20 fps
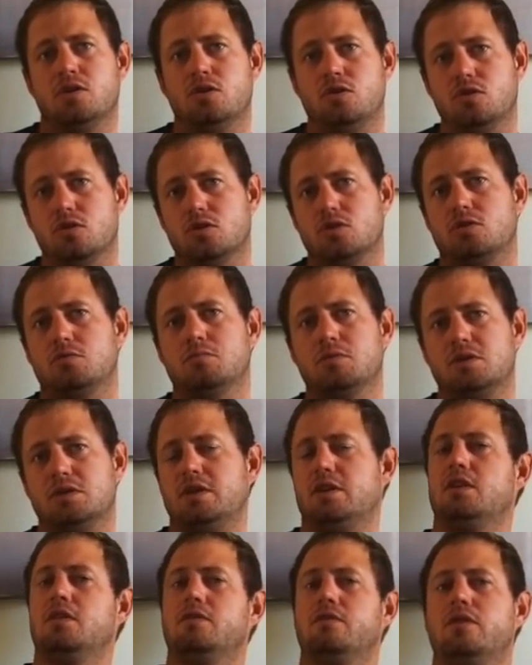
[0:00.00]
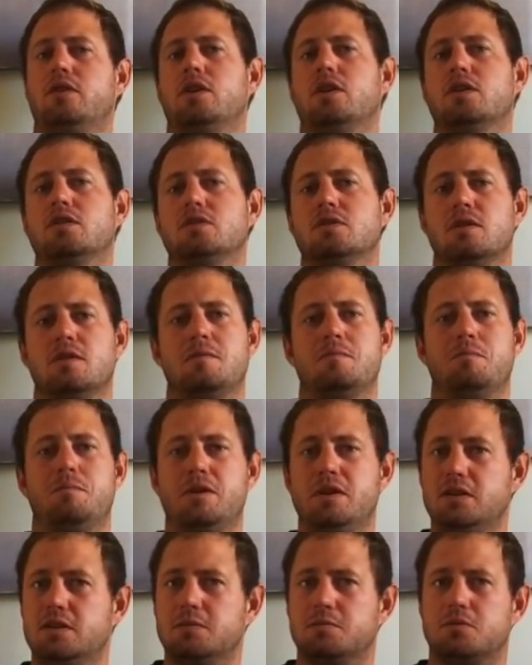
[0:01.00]
Not to miss any videos.
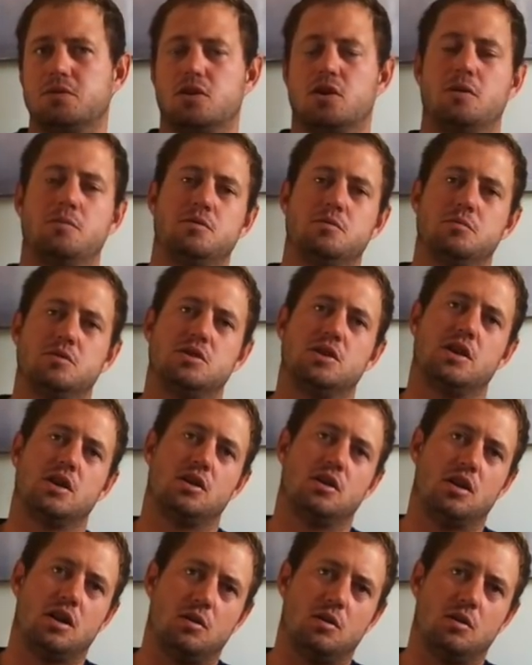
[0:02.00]
Please subscribe to my channel.